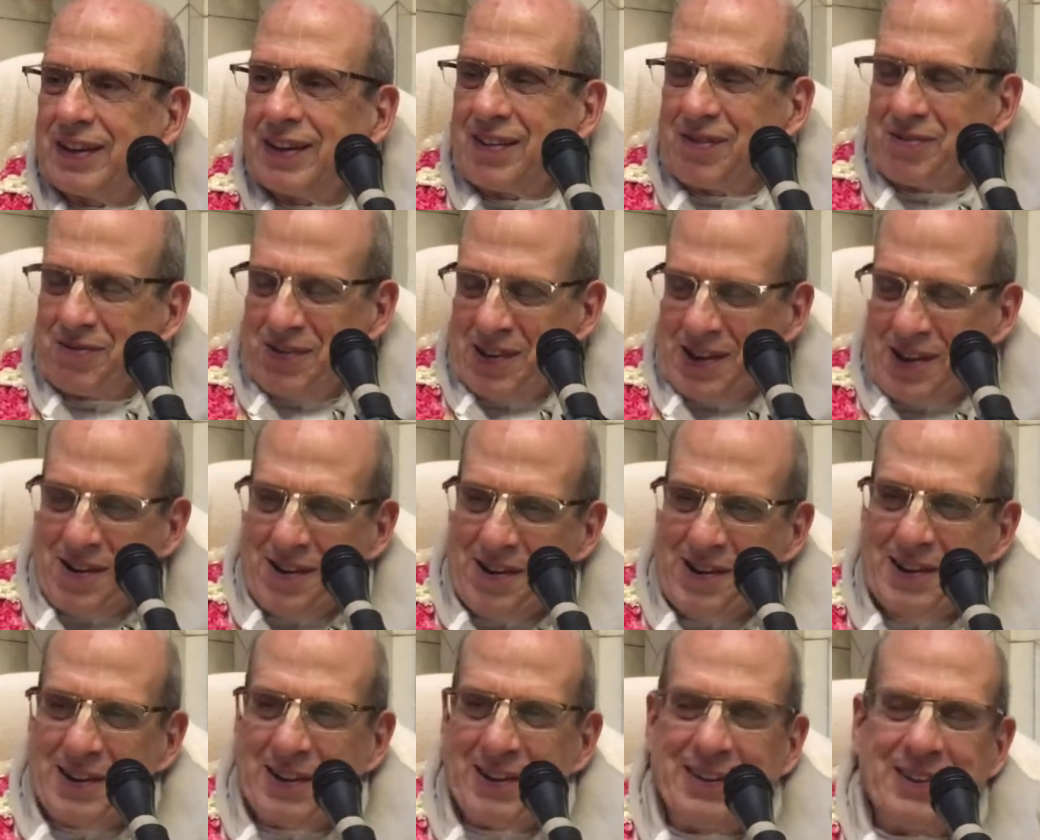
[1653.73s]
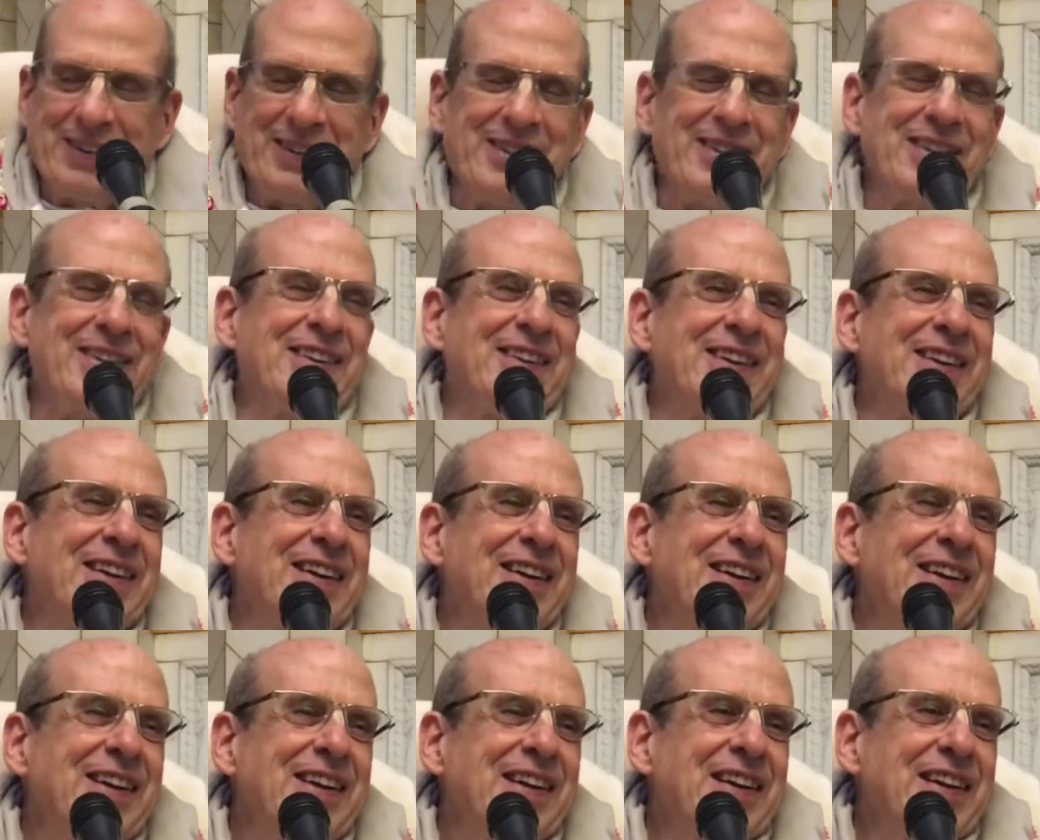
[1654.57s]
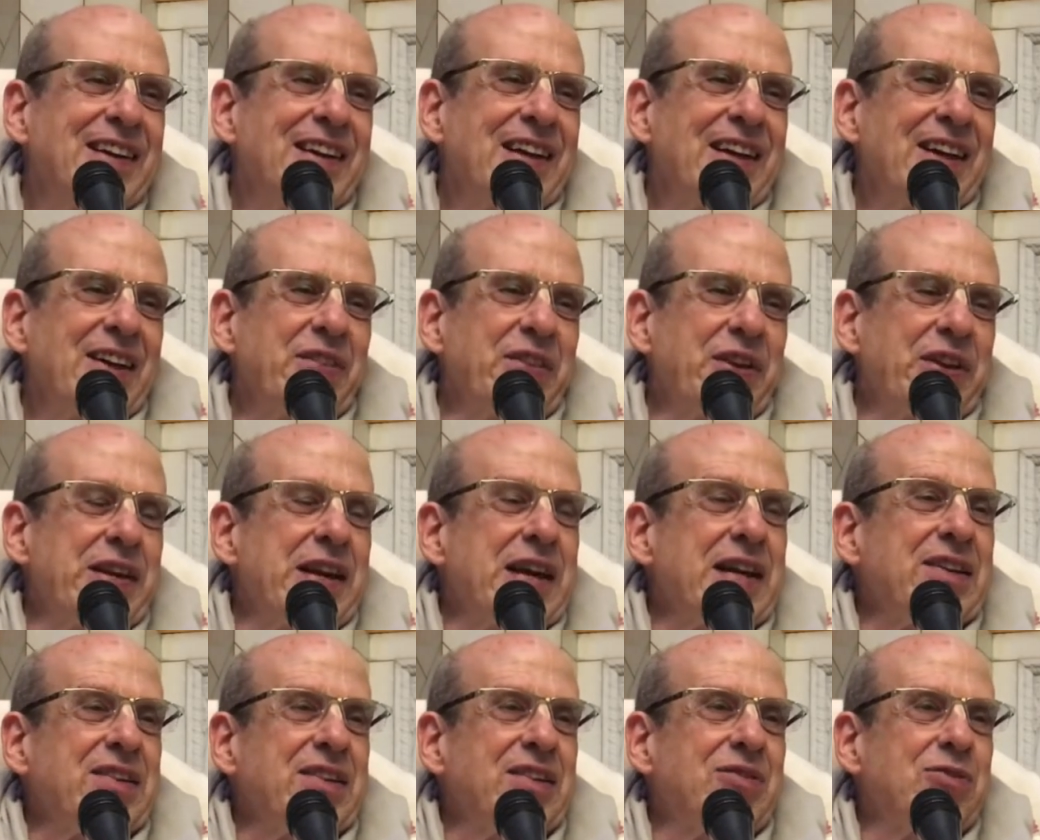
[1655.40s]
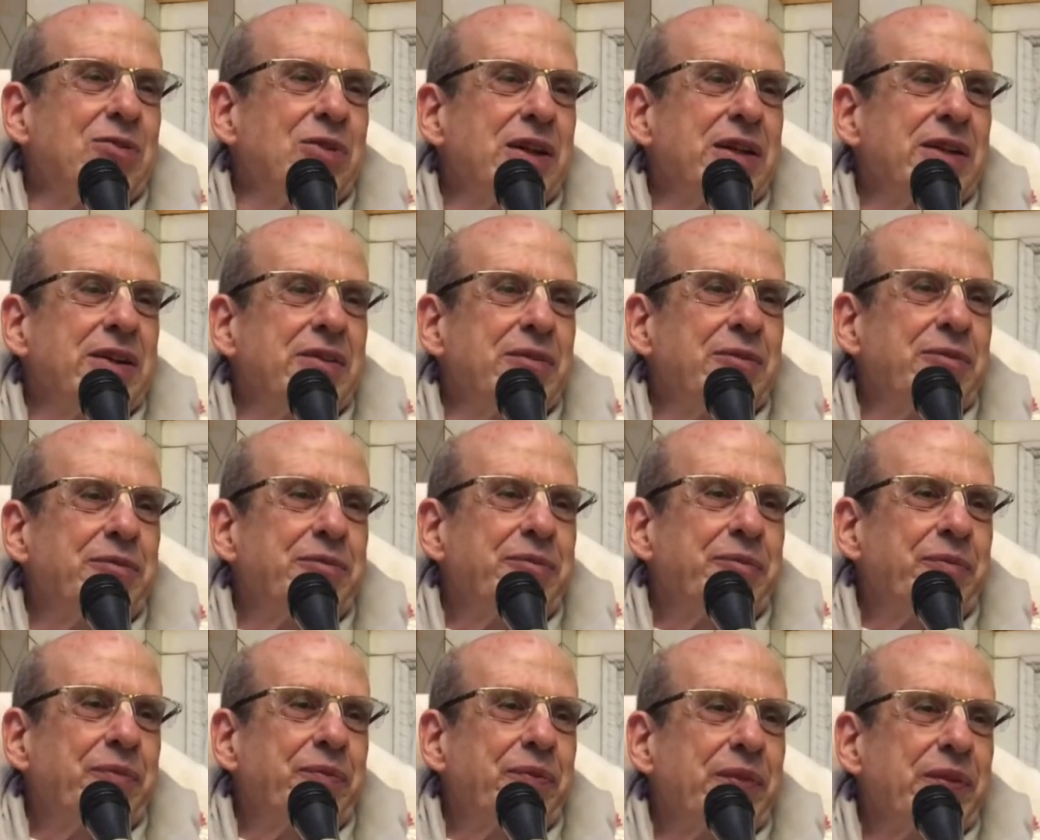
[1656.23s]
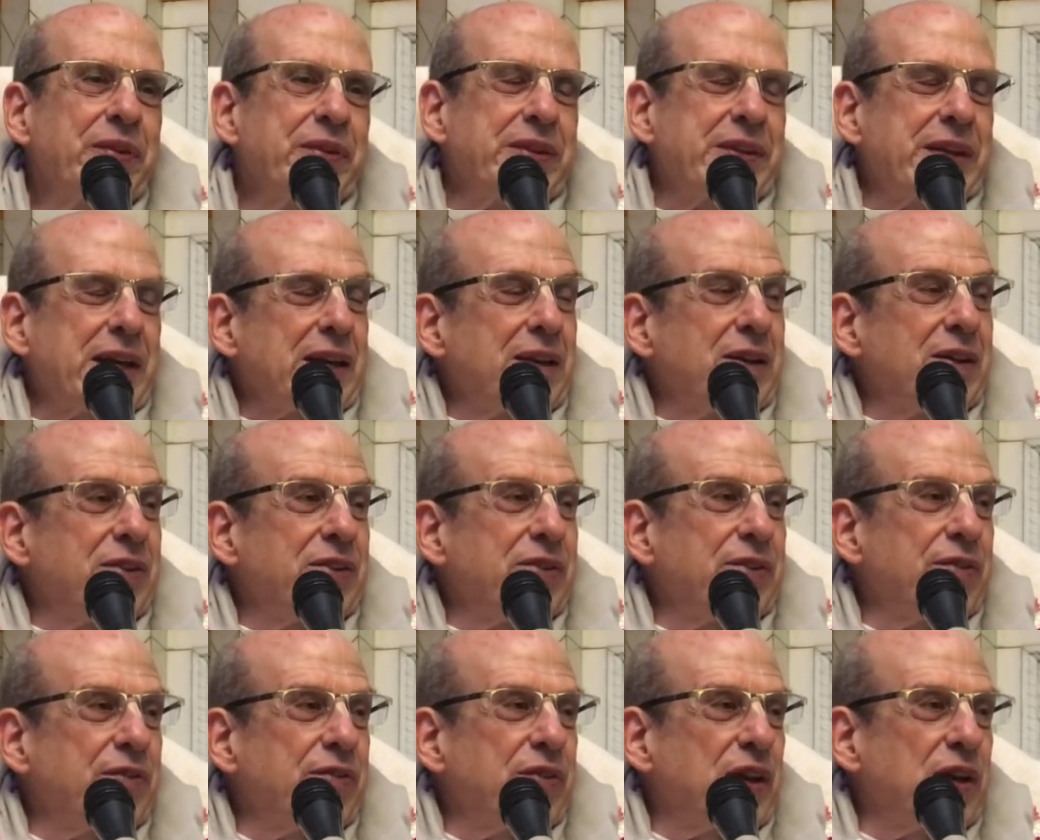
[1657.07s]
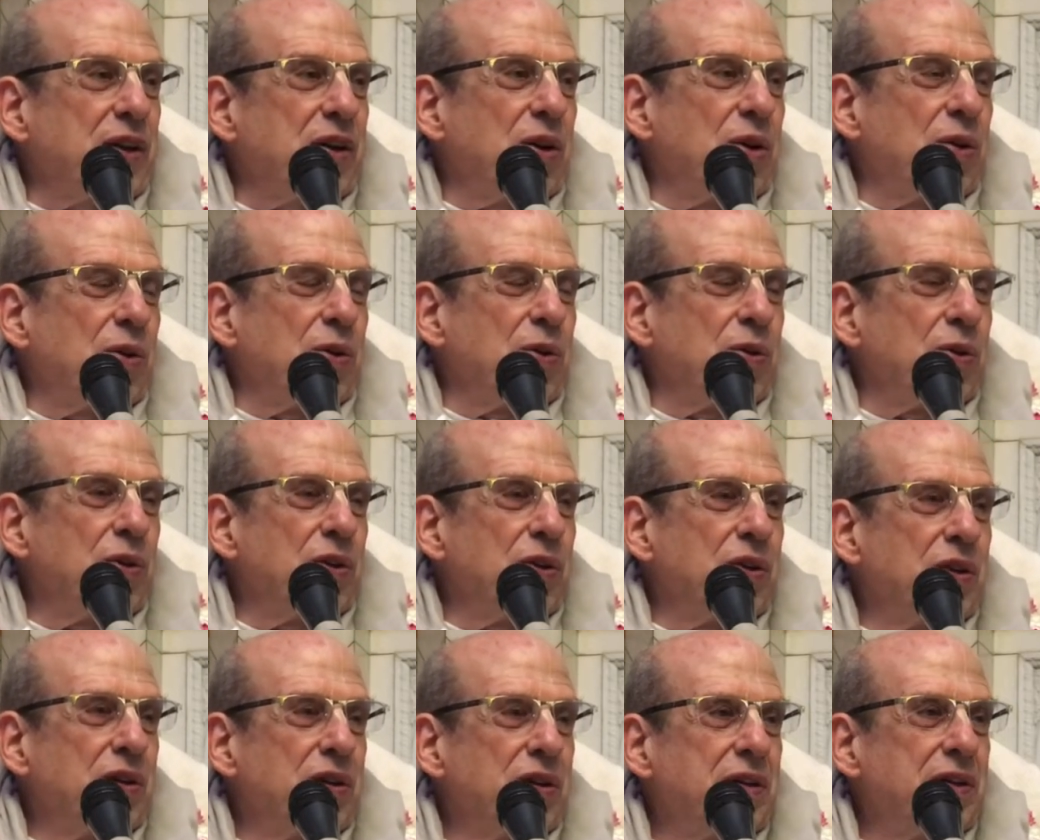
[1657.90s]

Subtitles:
Very good. The next one tells of the goal.